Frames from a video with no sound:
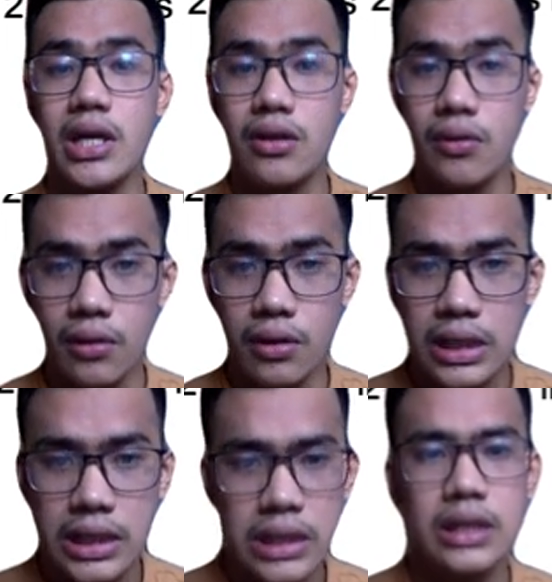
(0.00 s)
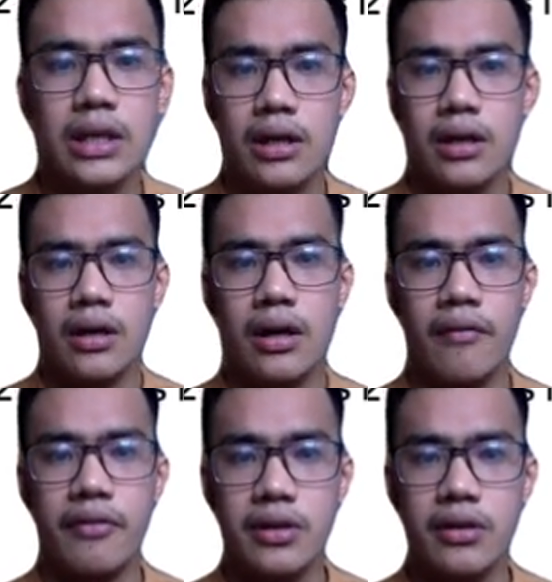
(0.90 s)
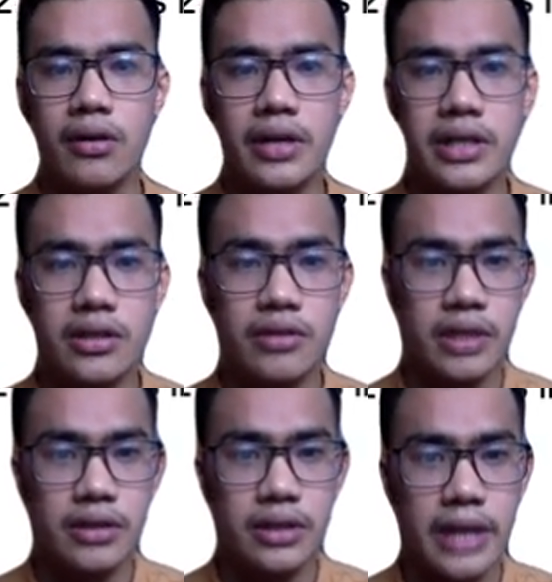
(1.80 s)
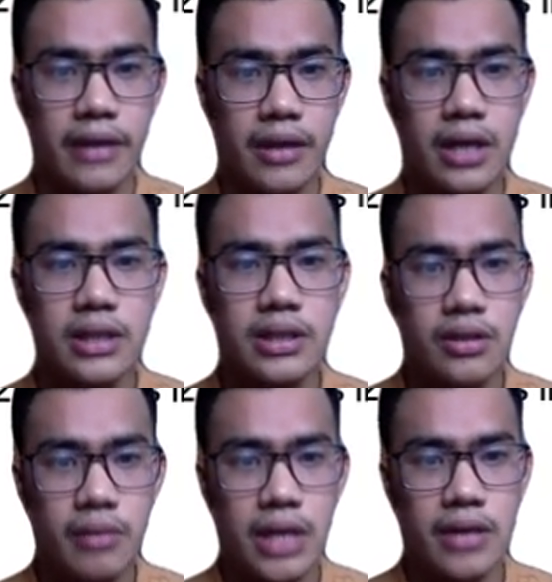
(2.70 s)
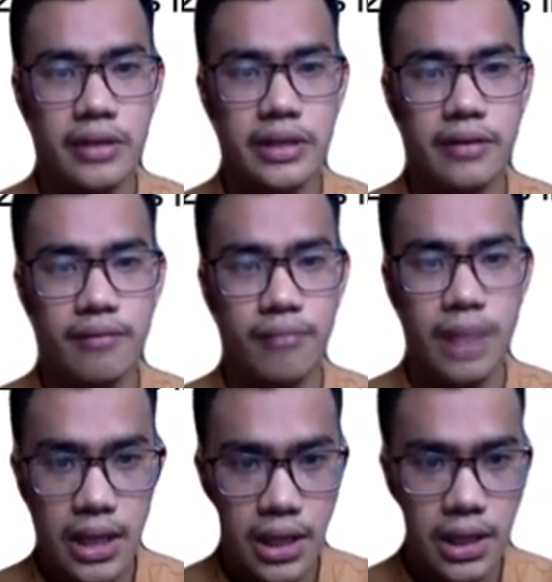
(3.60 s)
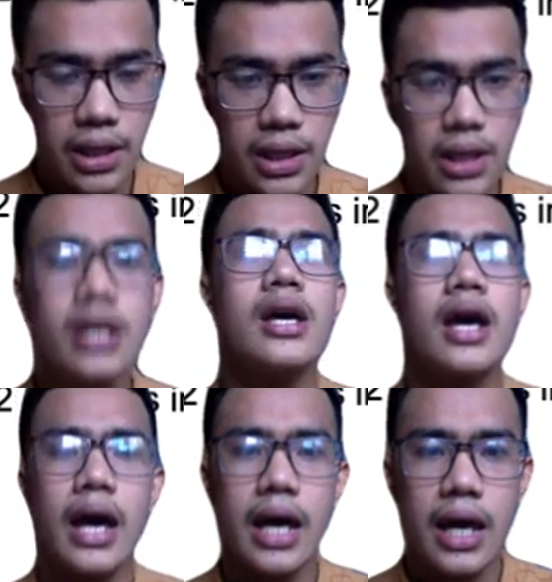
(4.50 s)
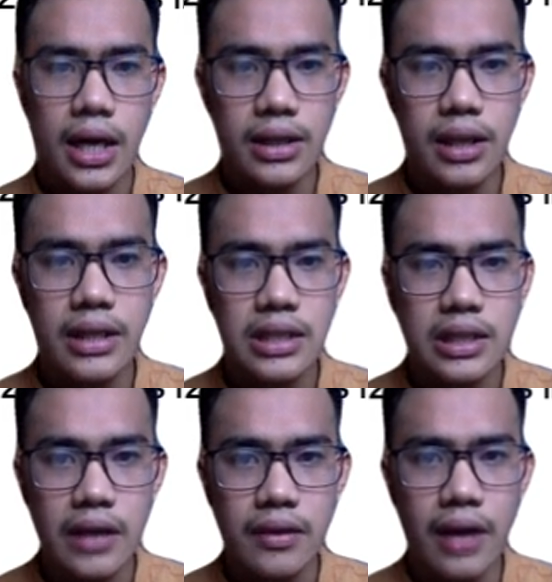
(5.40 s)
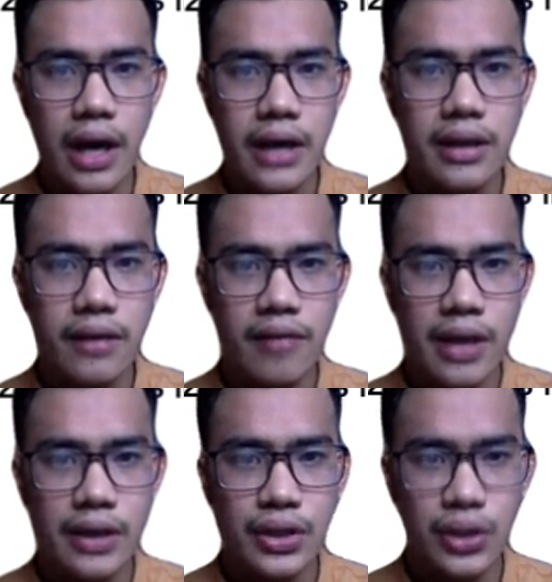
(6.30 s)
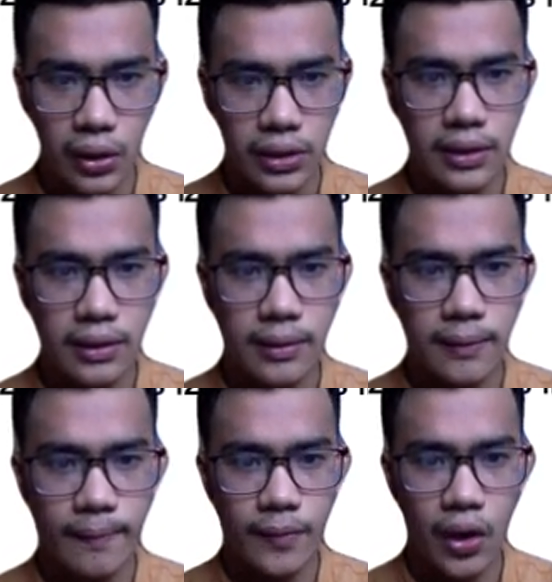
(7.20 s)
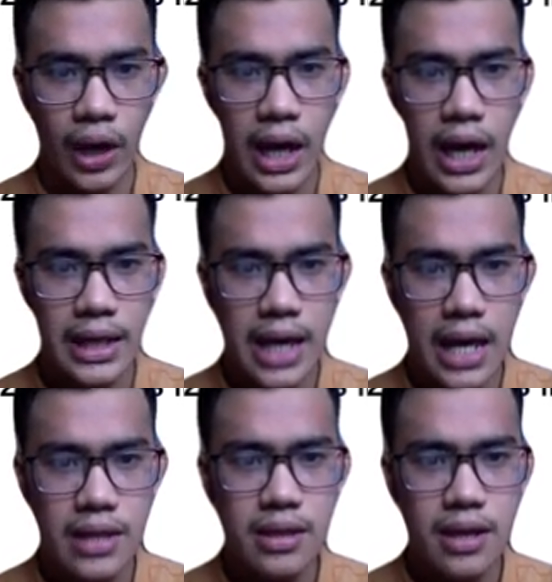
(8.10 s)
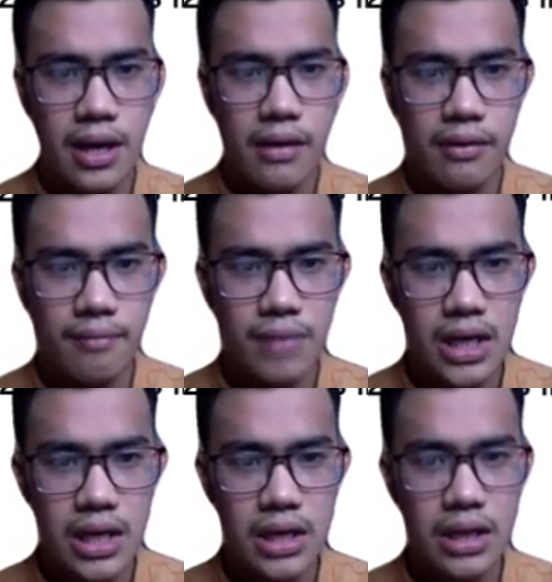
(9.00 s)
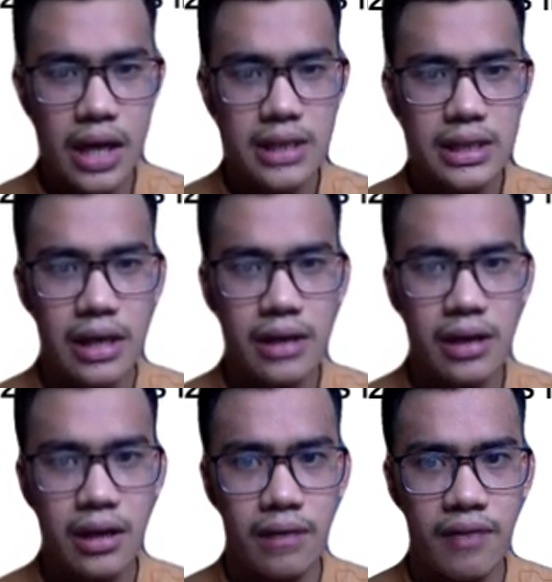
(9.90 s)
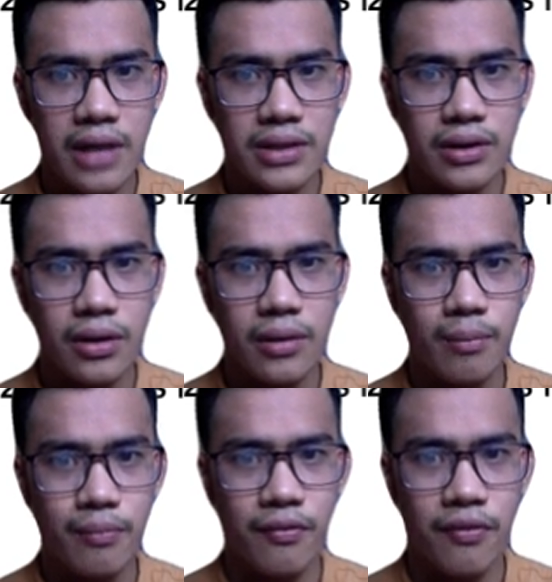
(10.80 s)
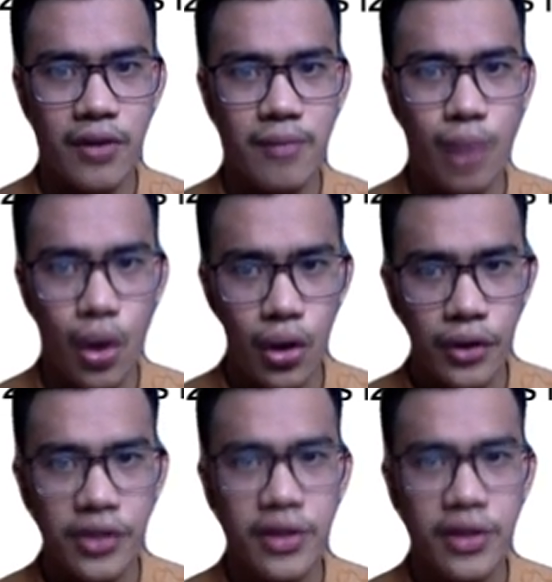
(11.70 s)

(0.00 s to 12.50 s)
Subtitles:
use, for your research questions like this, you may use the mean and standard deviation. Okay, again, the mean and standard deviation for both